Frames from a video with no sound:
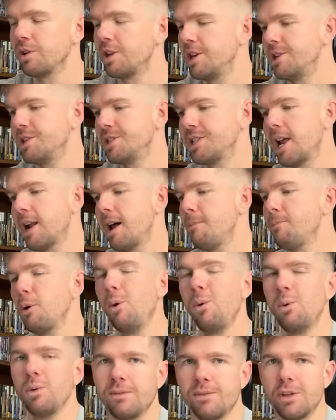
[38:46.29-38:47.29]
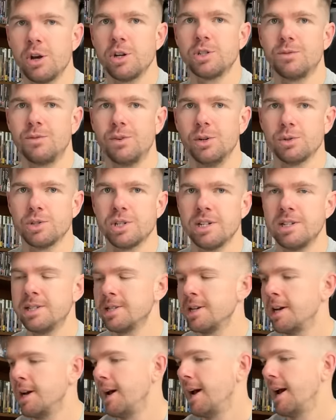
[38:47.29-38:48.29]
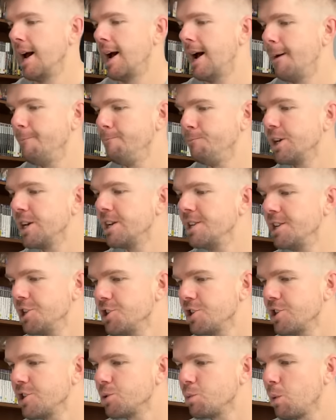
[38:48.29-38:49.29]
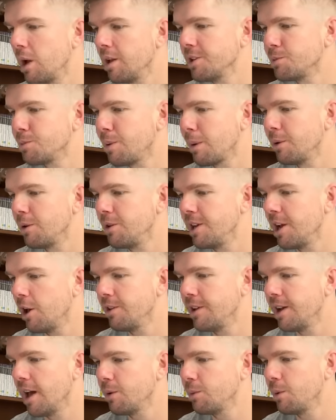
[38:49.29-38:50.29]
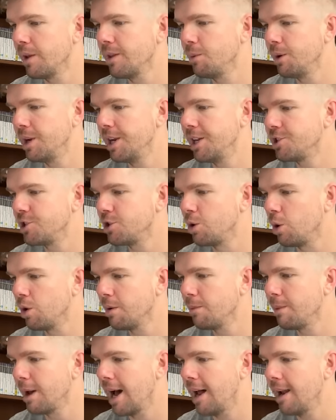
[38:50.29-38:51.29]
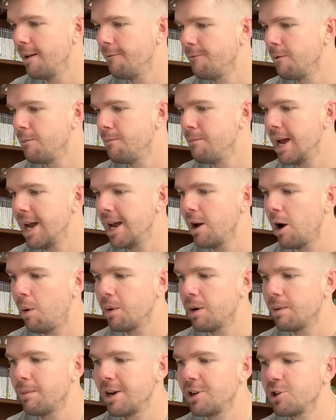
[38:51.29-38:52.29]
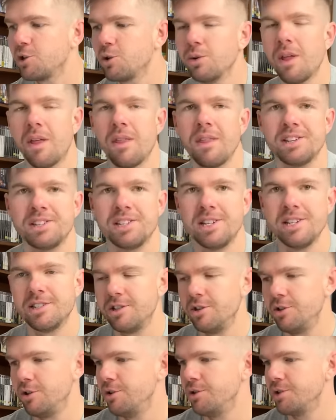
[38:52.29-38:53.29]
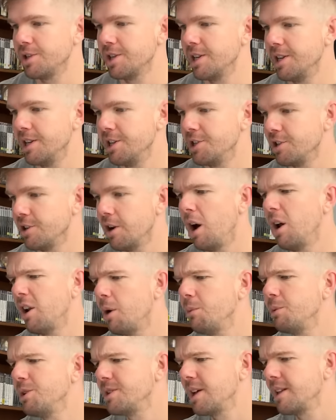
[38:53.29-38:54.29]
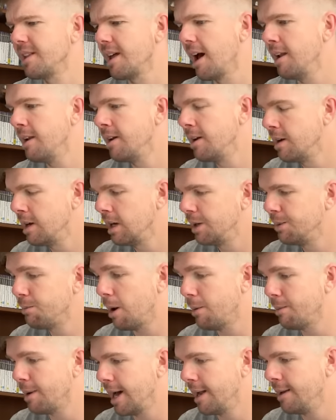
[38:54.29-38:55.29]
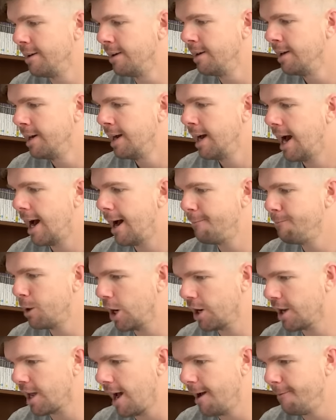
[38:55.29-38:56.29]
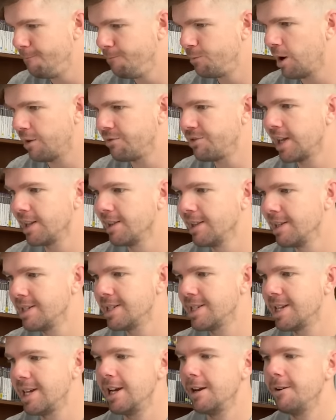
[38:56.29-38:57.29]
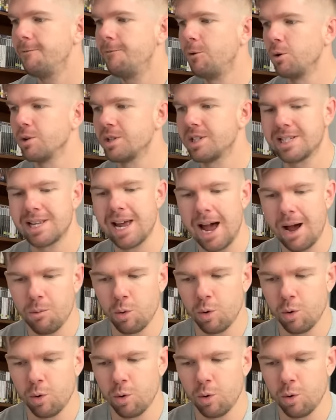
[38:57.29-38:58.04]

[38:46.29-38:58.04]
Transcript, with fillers: that you set up all of those filters. Um, the condition as well is probably the only other one that we need to talk about. And for me, I want to make sure that this is used condition. Oh no, we said that. My bad. Um, okay, I've done a list here for Star